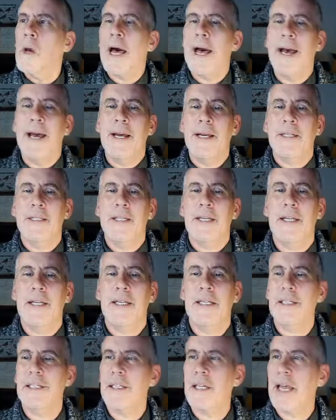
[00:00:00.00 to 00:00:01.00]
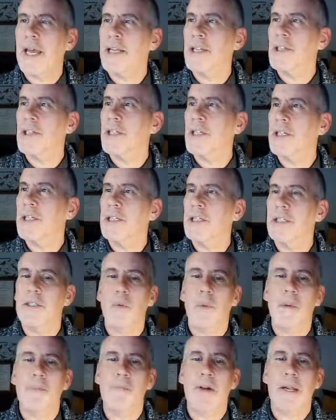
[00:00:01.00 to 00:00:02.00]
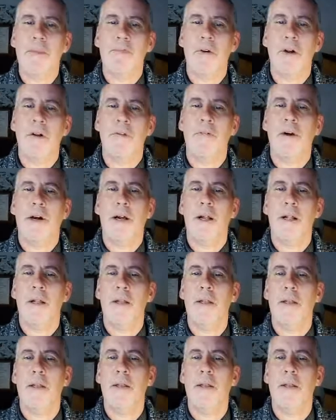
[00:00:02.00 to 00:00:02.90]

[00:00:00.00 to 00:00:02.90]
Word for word: add sketches windbreak profile.